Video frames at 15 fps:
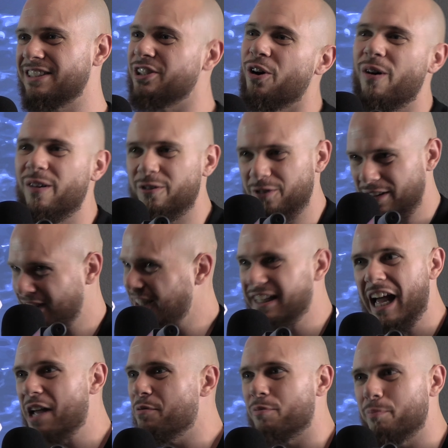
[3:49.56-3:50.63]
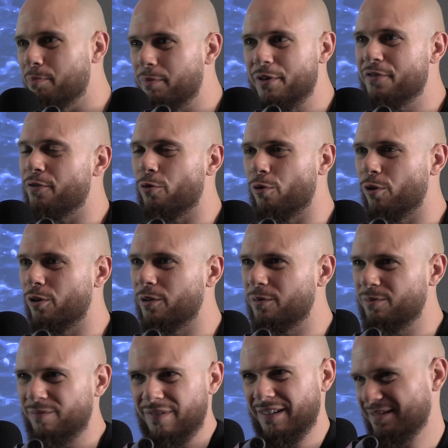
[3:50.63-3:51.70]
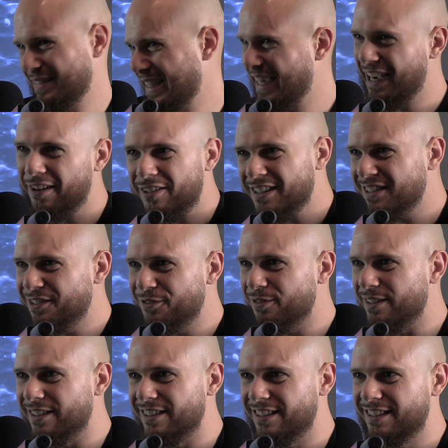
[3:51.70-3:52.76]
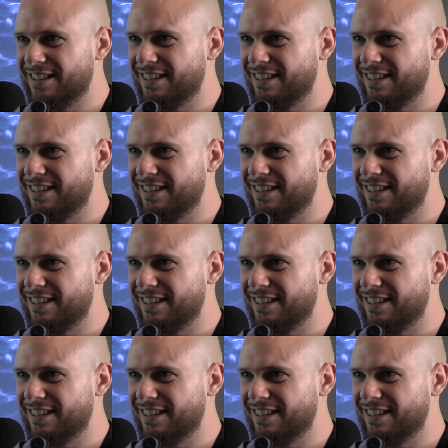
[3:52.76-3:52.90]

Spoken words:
So the night before, how did you feel?